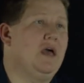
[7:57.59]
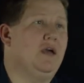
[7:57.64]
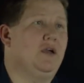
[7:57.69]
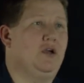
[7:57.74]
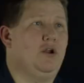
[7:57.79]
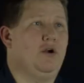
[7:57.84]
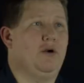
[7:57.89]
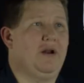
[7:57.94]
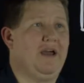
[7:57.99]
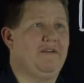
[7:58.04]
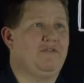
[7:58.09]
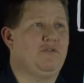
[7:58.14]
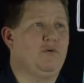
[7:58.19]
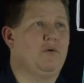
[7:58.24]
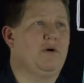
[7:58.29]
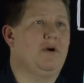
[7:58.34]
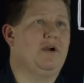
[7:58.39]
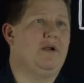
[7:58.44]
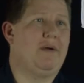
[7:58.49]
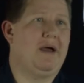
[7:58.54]
you don't have to
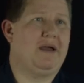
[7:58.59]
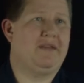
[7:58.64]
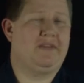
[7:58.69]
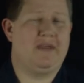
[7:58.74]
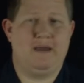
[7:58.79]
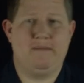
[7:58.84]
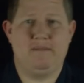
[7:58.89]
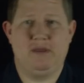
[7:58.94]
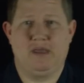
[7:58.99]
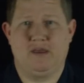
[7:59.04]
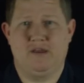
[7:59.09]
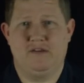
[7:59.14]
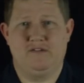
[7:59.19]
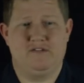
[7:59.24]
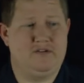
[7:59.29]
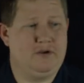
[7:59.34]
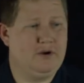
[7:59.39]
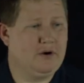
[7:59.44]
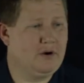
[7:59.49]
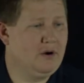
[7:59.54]
worry about that
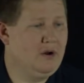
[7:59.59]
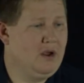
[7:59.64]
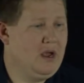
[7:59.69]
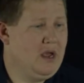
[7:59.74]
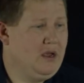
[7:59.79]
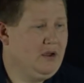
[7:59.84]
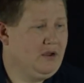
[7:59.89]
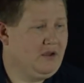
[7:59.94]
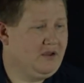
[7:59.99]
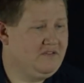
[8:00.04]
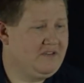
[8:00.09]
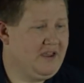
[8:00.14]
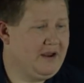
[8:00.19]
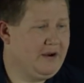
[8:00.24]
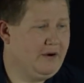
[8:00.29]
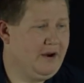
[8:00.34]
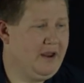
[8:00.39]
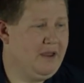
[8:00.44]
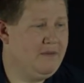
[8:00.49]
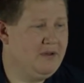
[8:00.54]
because your
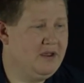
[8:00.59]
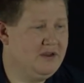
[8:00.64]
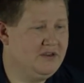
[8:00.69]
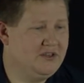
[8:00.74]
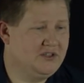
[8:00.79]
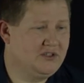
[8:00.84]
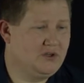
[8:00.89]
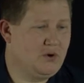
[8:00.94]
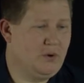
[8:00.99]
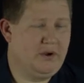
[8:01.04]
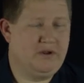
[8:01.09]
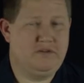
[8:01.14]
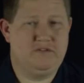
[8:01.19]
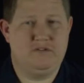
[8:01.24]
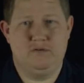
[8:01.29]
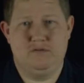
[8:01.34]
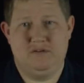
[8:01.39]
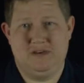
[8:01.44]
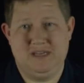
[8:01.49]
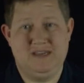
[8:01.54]
container image is going
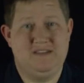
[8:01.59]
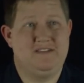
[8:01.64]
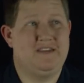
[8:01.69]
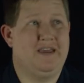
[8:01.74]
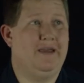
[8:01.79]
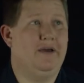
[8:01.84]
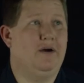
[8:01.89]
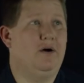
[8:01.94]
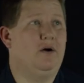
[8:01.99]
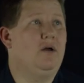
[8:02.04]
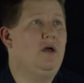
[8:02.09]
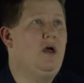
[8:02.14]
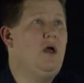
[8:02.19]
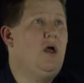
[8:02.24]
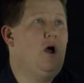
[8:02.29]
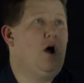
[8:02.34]
to detail